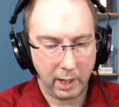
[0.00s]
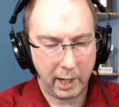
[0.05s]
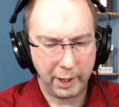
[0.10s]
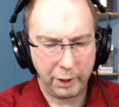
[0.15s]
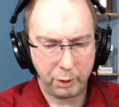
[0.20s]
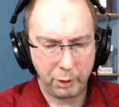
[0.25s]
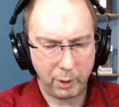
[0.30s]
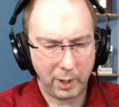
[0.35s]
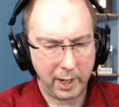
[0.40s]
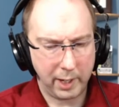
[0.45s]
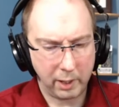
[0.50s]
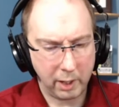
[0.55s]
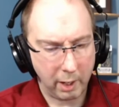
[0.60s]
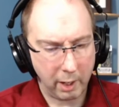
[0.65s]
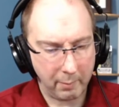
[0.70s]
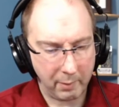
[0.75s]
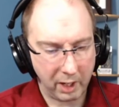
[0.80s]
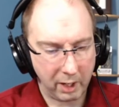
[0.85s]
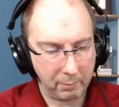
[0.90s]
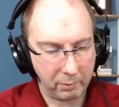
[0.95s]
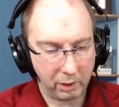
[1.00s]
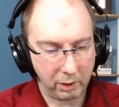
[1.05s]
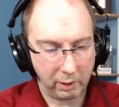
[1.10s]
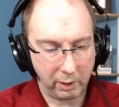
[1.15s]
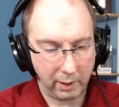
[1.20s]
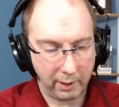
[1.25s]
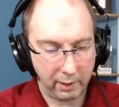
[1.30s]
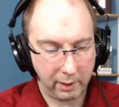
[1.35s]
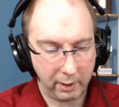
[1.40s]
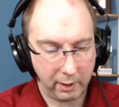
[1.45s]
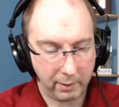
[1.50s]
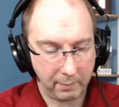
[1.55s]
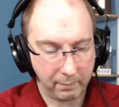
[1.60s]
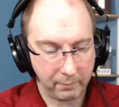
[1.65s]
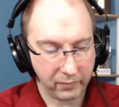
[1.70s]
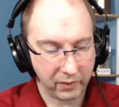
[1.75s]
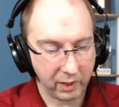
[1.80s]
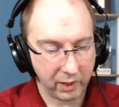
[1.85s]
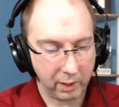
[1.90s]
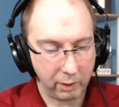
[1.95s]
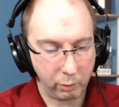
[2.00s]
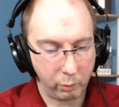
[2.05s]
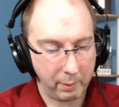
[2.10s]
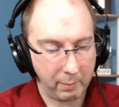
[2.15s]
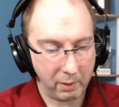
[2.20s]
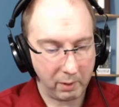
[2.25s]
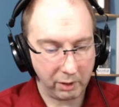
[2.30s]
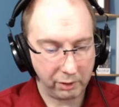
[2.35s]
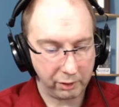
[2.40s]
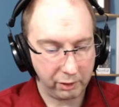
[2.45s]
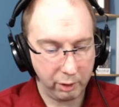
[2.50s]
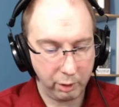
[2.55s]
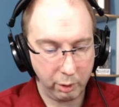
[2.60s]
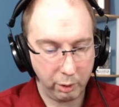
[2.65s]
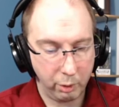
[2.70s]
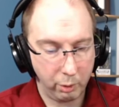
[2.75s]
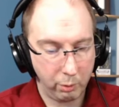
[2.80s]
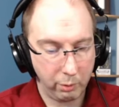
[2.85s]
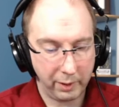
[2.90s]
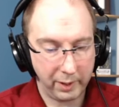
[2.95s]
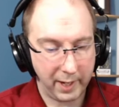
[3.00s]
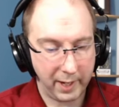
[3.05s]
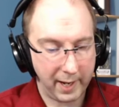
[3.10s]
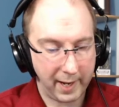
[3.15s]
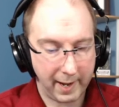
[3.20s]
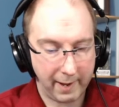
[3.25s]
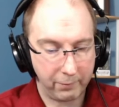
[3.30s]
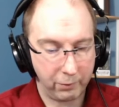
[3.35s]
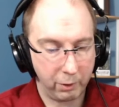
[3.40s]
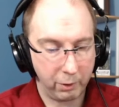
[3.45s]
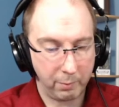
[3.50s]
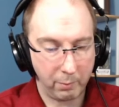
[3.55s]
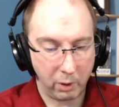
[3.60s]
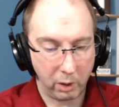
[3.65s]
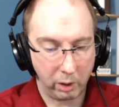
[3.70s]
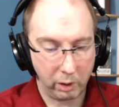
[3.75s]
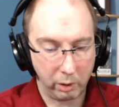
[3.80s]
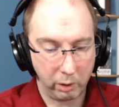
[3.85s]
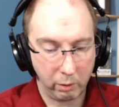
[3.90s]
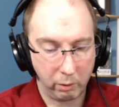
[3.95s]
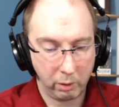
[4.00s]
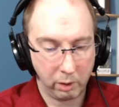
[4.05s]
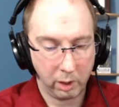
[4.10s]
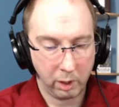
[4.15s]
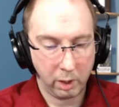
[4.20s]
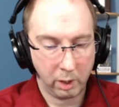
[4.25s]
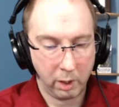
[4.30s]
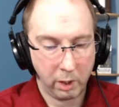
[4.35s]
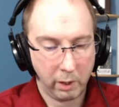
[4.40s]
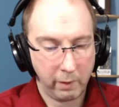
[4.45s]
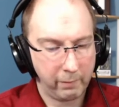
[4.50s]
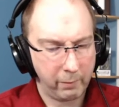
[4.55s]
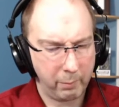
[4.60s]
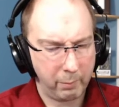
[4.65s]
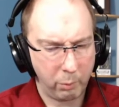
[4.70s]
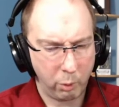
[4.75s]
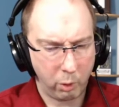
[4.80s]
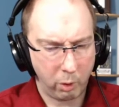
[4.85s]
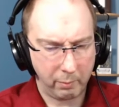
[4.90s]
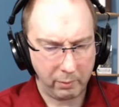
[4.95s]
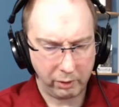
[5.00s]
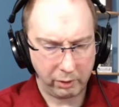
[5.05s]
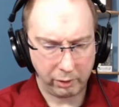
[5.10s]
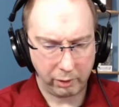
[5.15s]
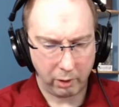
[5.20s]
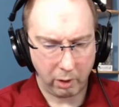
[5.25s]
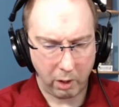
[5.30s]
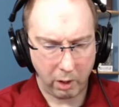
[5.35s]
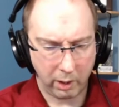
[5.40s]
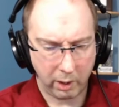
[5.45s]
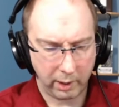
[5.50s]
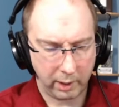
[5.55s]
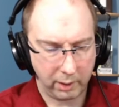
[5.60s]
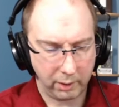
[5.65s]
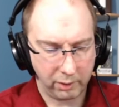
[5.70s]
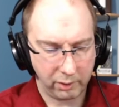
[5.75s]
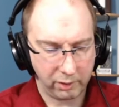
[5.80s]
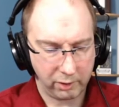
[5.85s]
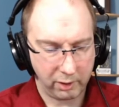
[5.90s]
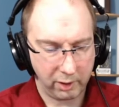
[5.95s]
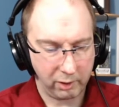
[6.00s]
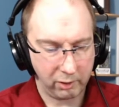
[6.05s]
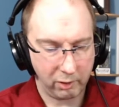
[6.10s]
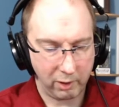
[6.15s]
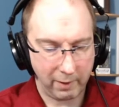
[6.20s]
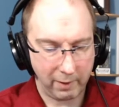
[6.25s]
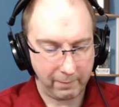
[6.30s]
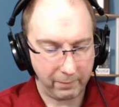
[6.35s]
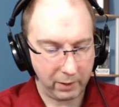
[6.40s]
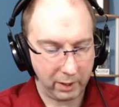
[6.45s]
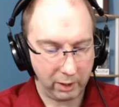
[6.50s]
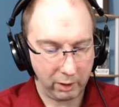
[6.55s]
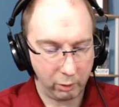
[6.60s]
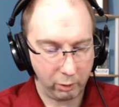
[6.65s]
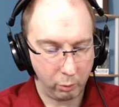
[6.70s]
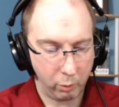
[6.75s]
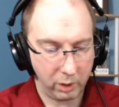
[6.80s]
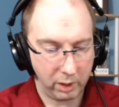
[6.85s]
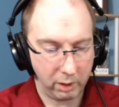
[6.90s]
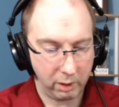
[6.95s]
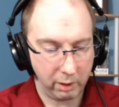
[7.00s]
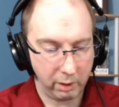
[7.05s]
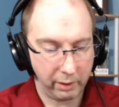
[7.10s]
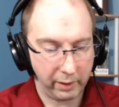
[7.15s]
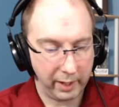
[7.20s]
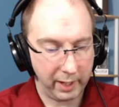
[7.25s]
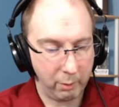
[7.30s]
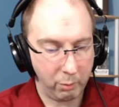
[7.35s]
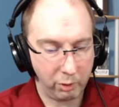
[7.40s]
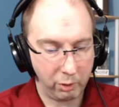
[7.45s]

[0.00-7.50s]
I dread coming up to London, as we must do the day after tomorrow, for poor Mr. Hawkins has left in his will that he